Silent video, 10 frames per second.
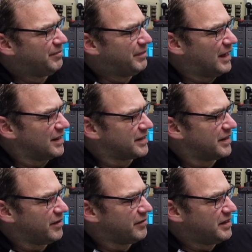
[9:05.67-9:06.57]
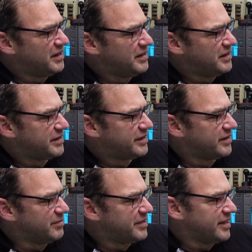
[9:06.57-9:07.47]
but there is
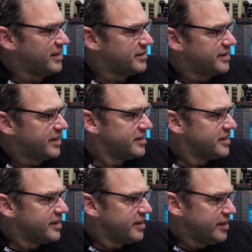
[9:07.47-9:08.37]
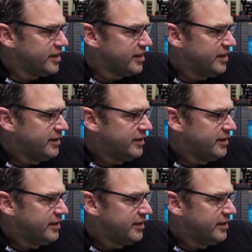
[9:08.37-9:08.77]
some sound settings in here.